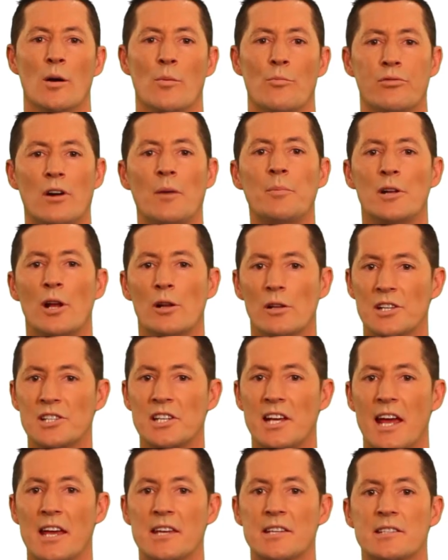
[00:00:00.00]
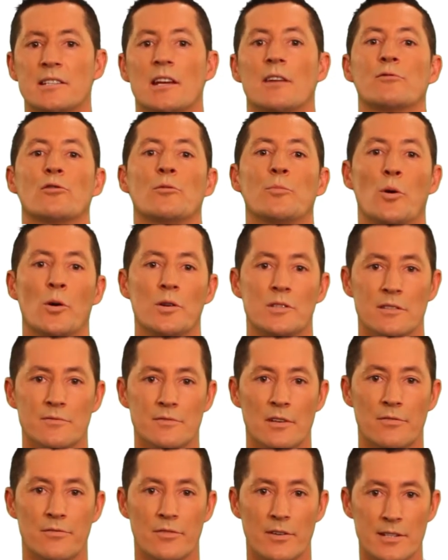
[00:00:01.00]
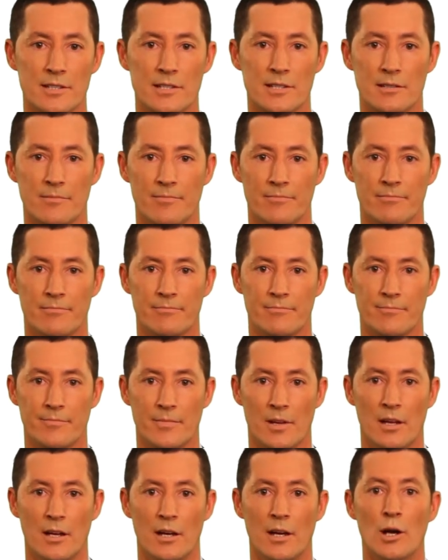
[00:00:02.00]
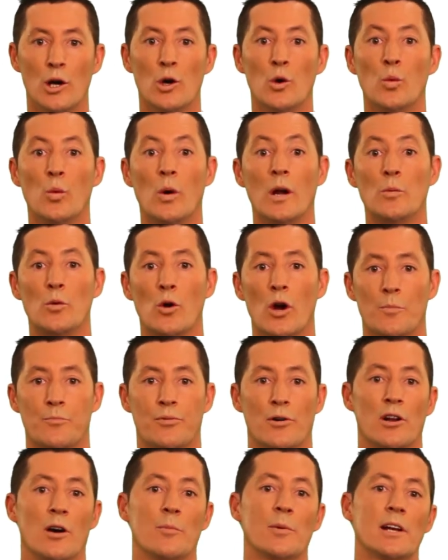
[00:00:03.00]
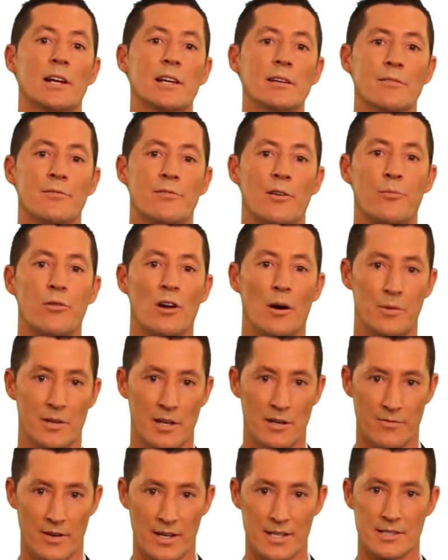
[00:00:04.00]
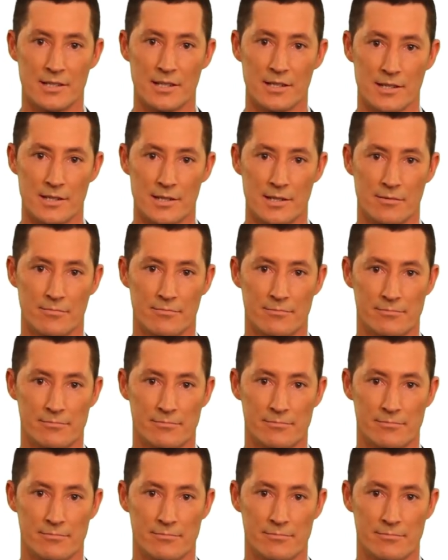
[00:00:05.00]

Propertyology has several points of difference. We work predominantly for property investors.